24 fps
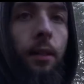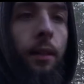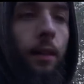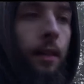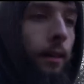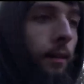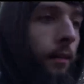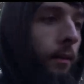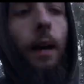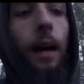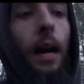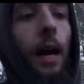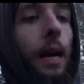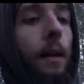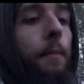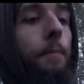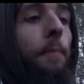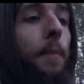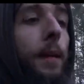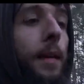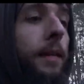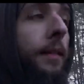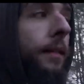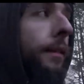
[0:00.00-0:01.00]
here, I
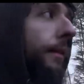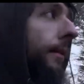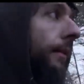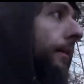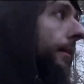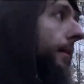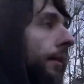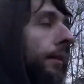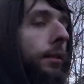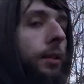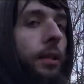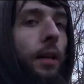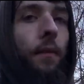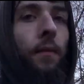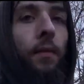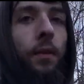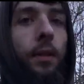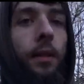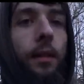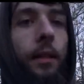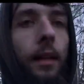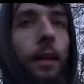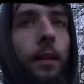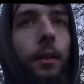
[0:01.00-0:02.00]
miss the
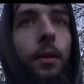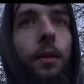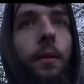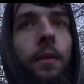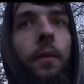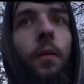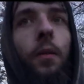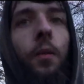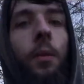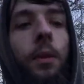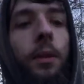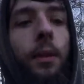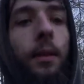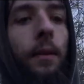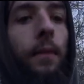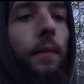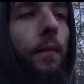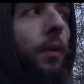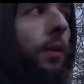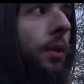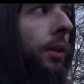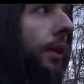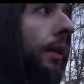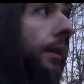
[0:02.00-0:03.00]
Jefferson National Forest in
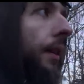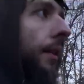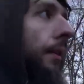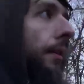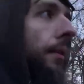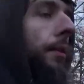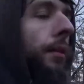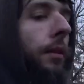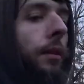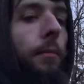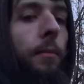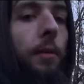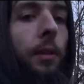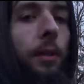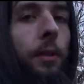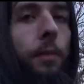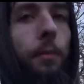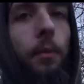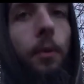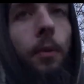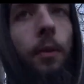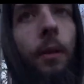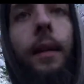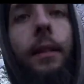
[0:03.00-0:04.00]
Virginia so much
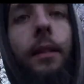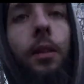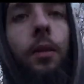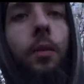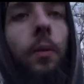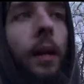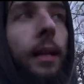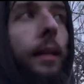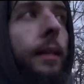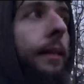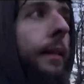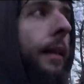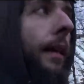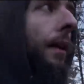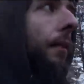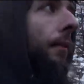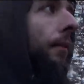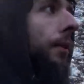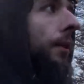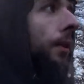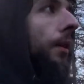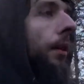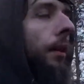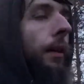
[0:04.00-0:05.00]
more. It's crazy how
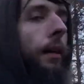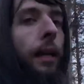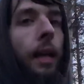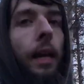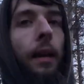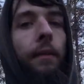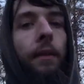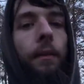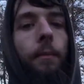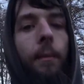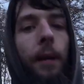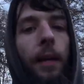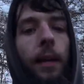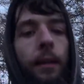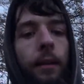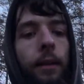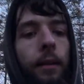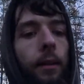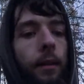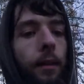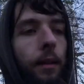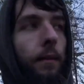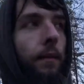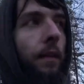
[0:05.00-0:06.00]
good I have it back
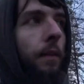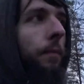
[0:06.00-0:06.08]
there. If